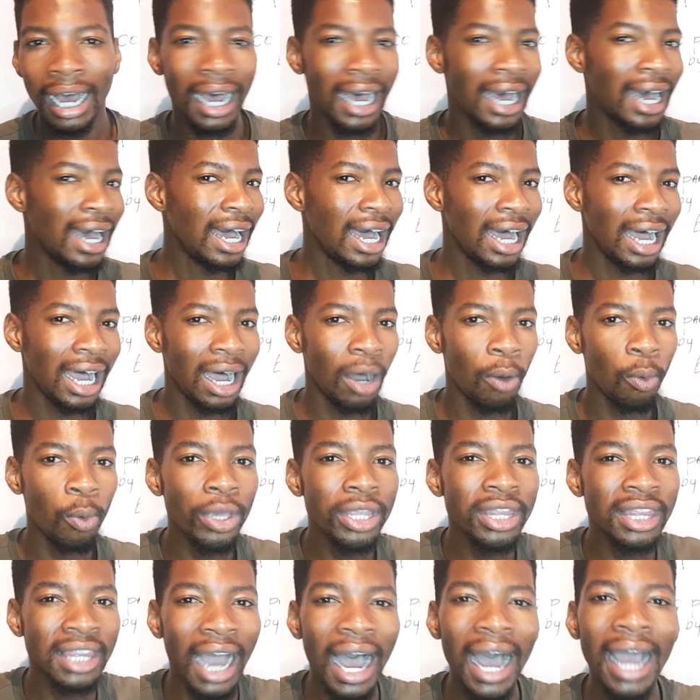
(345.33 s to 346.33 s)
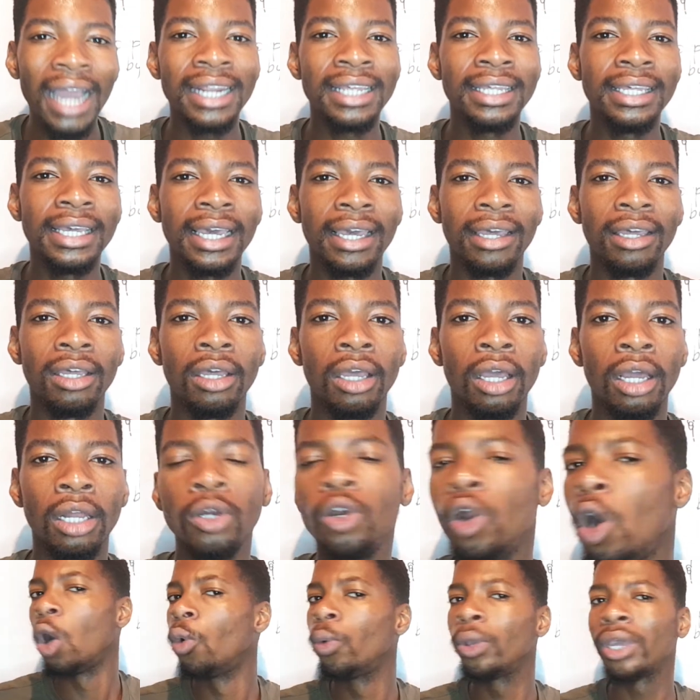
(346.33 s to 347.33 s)
Are we done here?
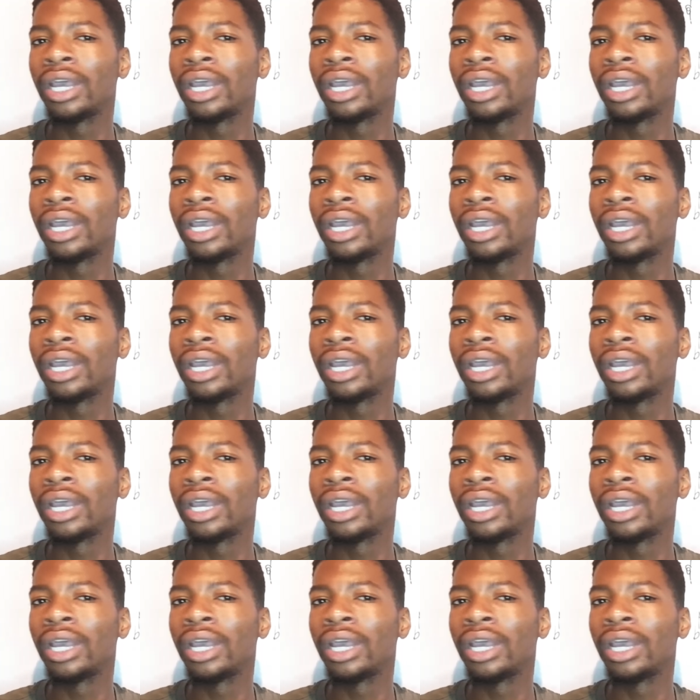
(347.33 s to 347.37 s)
No,